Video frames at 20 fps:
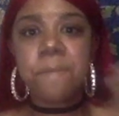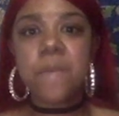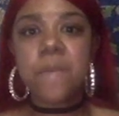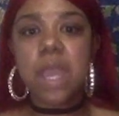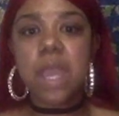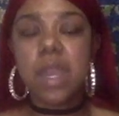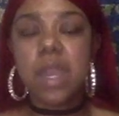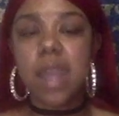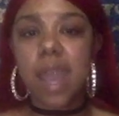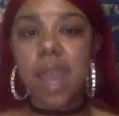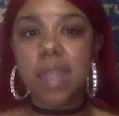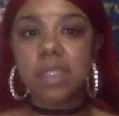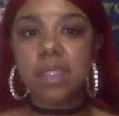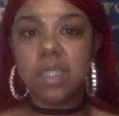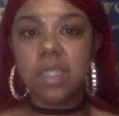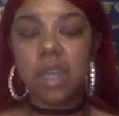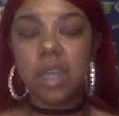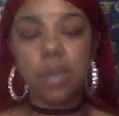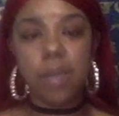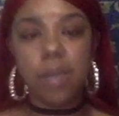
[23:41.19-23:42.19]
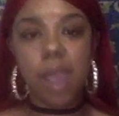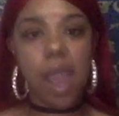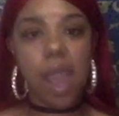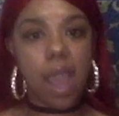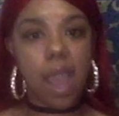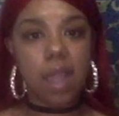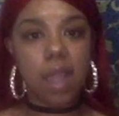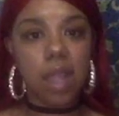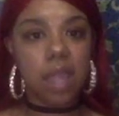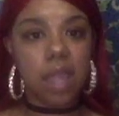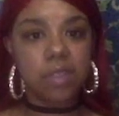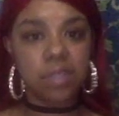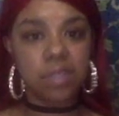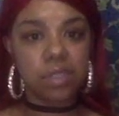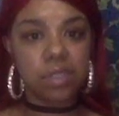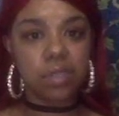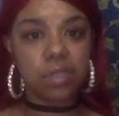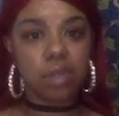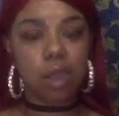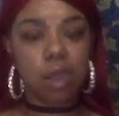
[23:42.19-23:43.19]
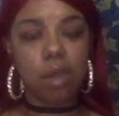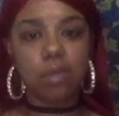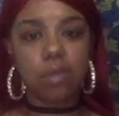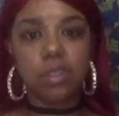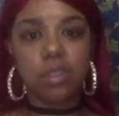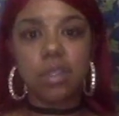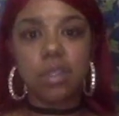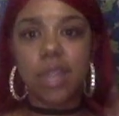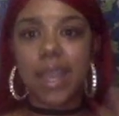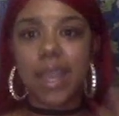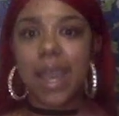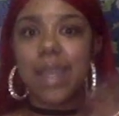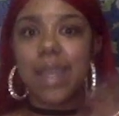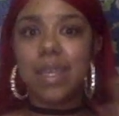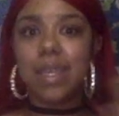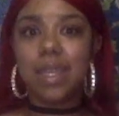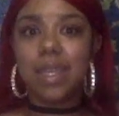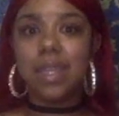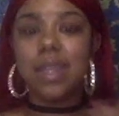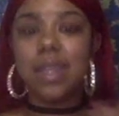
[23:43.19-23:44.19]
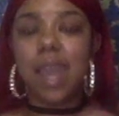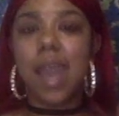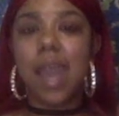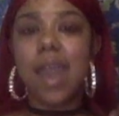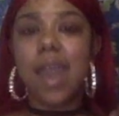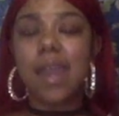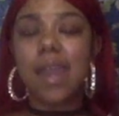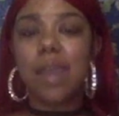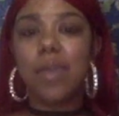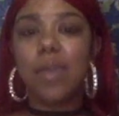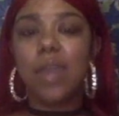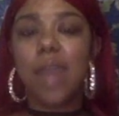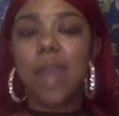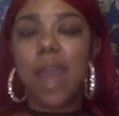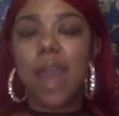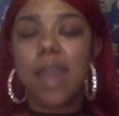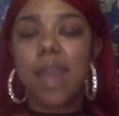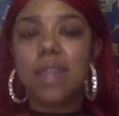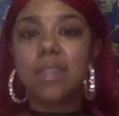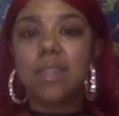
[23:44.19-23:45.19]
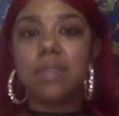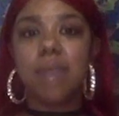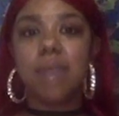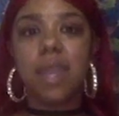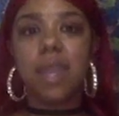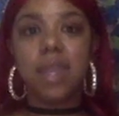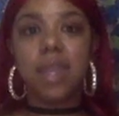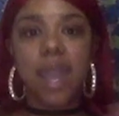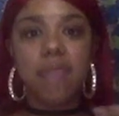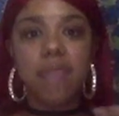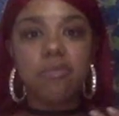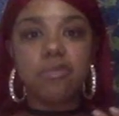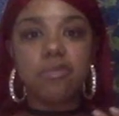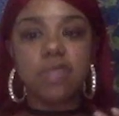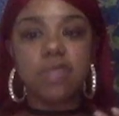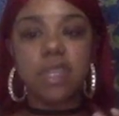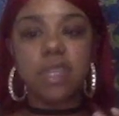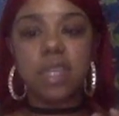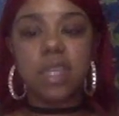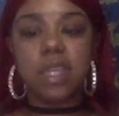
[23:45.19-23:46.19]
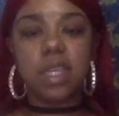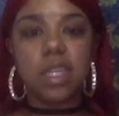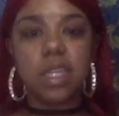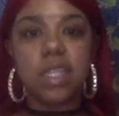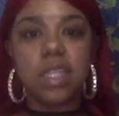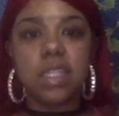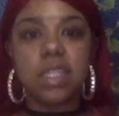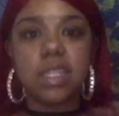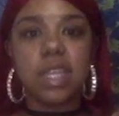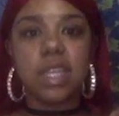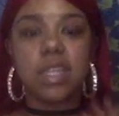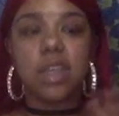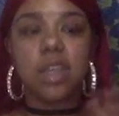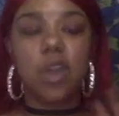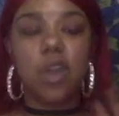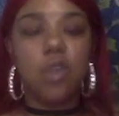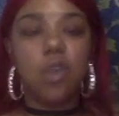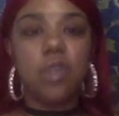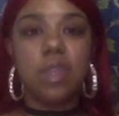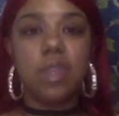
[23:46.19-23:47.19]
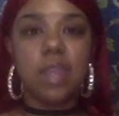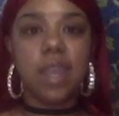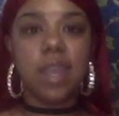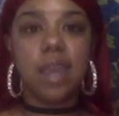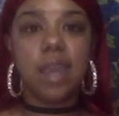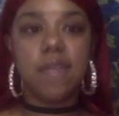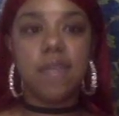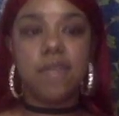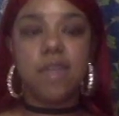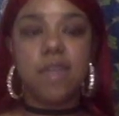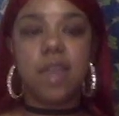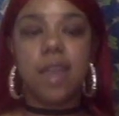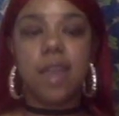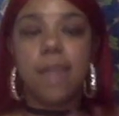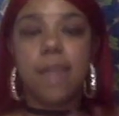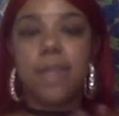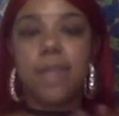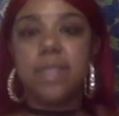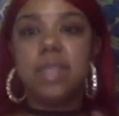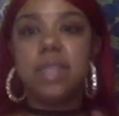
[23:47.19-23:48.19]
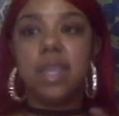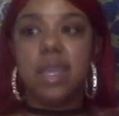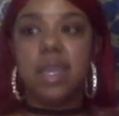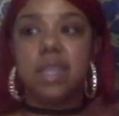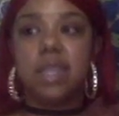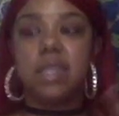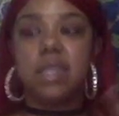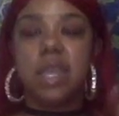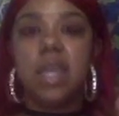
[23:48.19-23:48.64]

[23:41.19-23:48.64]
And it actually helped my eyelashes grow. So, like, I need that. And I want to add it to my night routine. This is like the only thing I feel like I'm missing is like